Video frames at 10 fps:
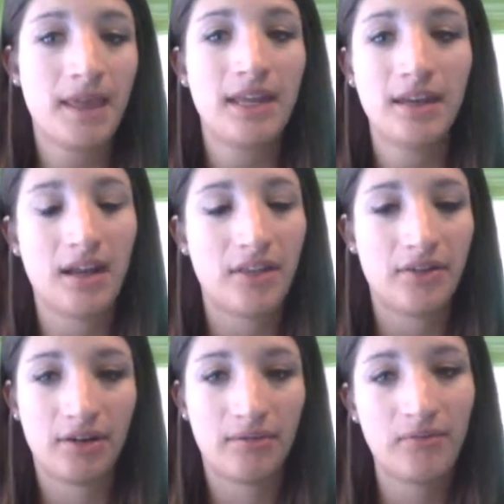in
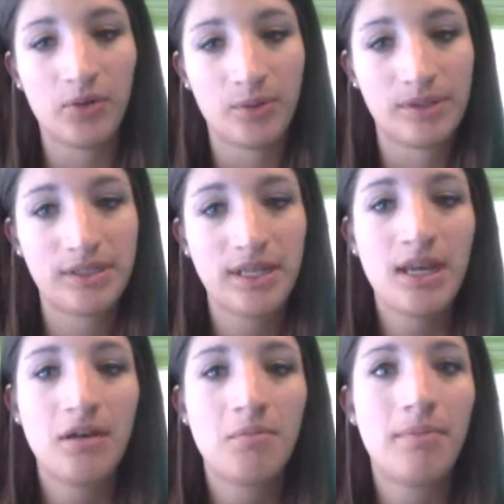other foods,
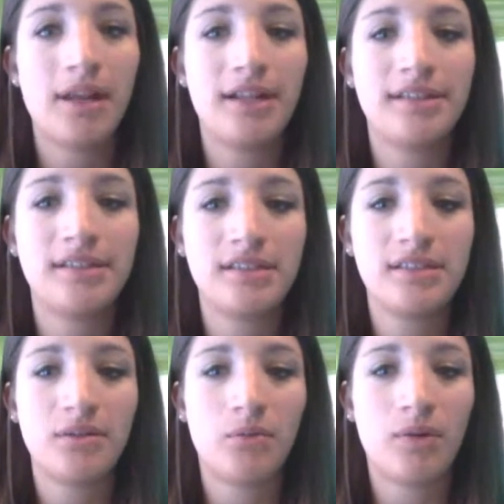but it's
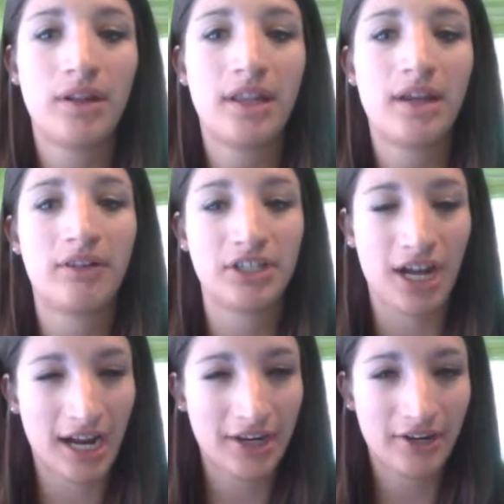when they reach
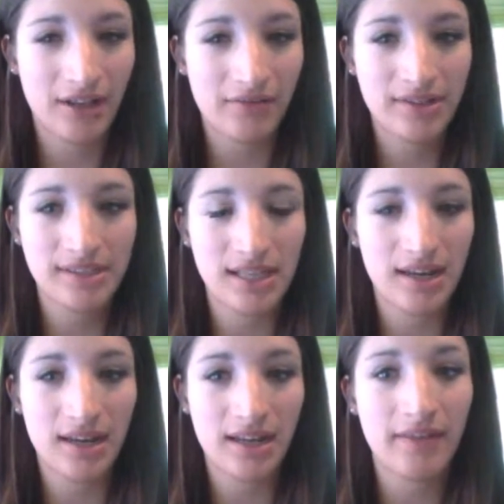higher levels
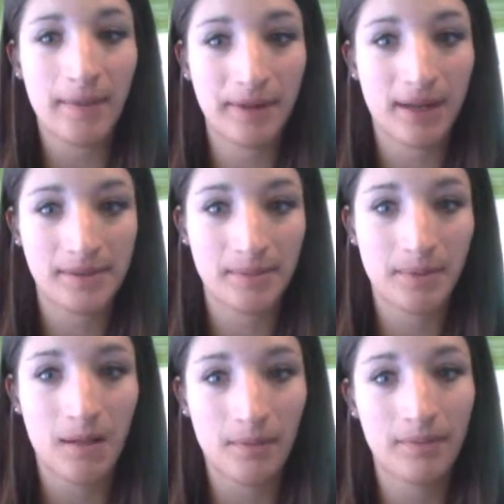then that becomes a
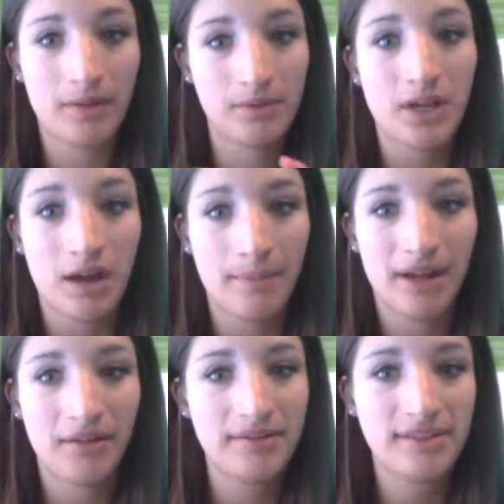problem. Those
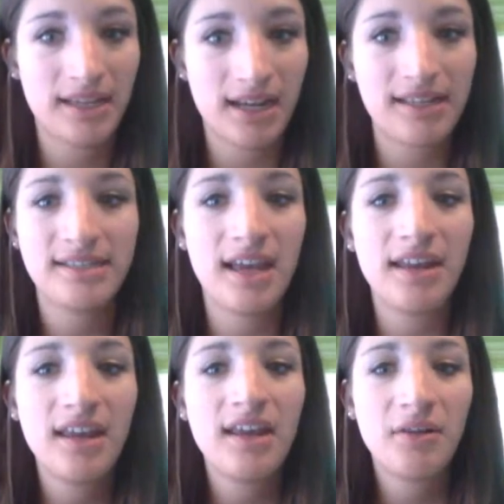compounds, like I said,
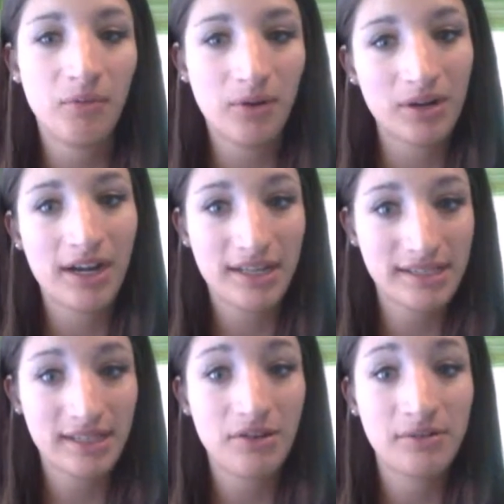we're going to
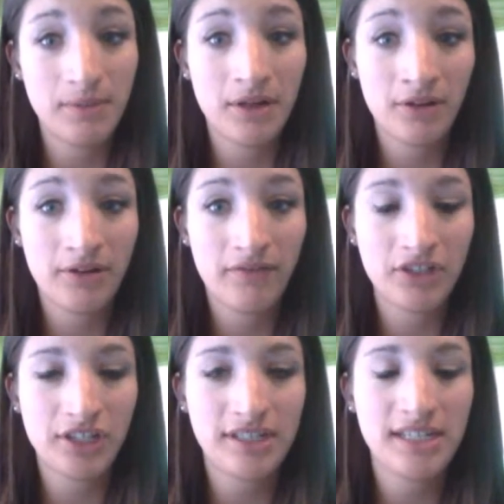see those mineral
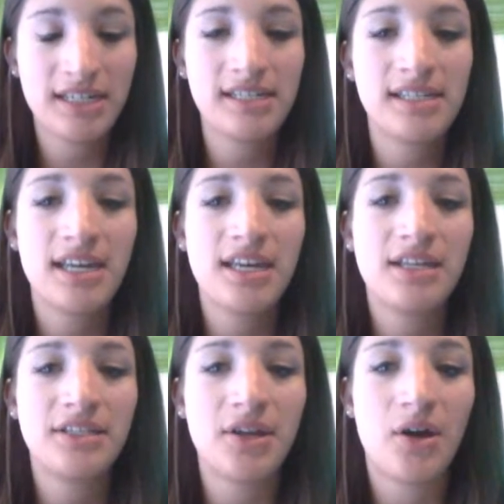deficiencies.
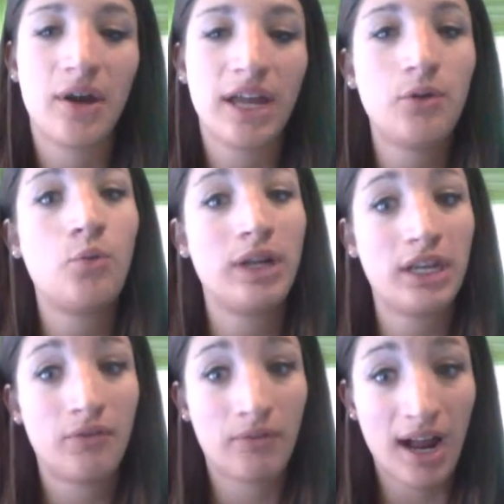So in wheat
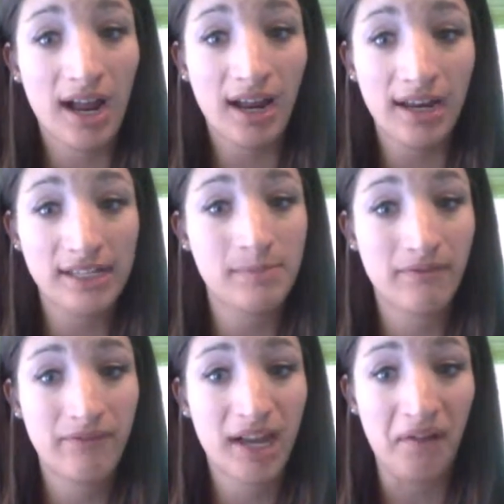and rye, it's been
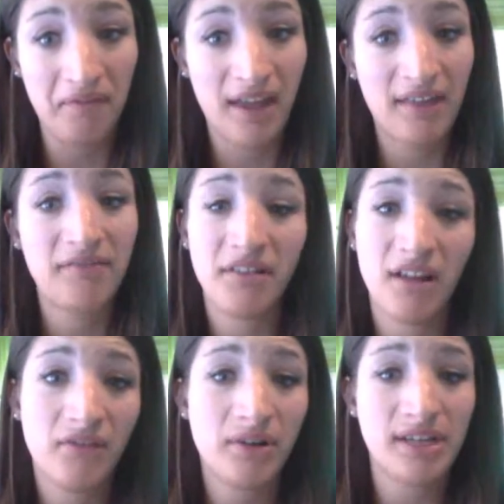found that the
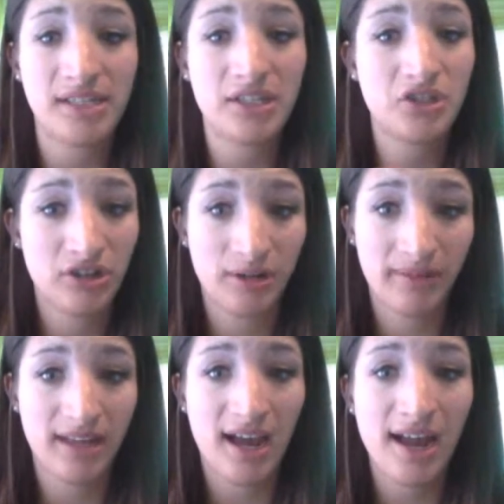level is
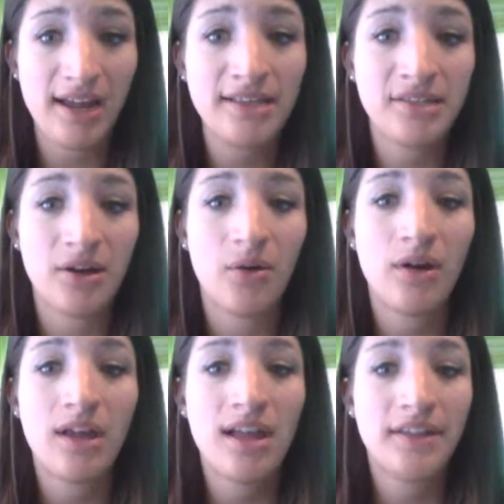extremely high. So
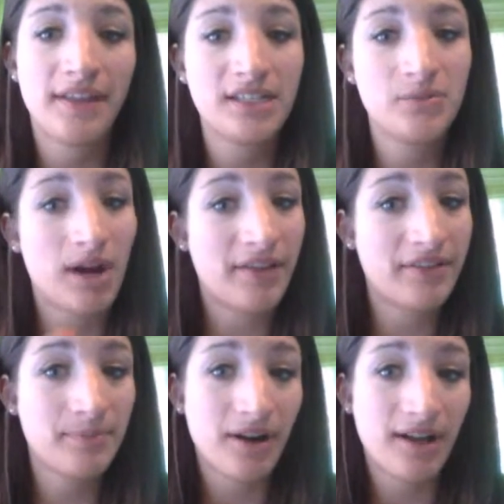that's why
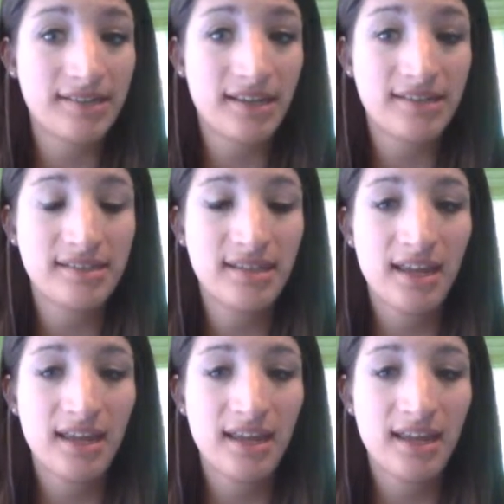this process